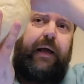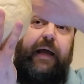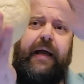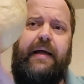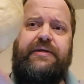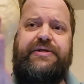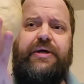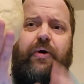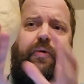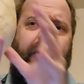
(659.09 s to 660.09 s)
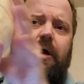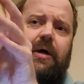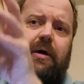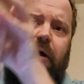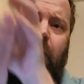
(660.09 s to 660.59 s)
And so
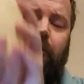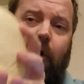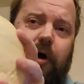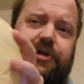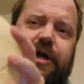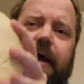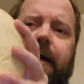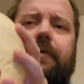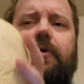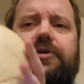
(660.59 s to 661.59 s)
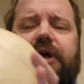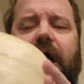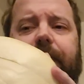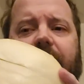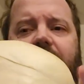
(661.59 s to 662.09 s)
a large head on
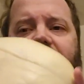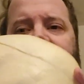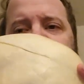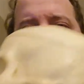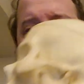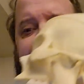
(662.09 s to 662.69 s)
top of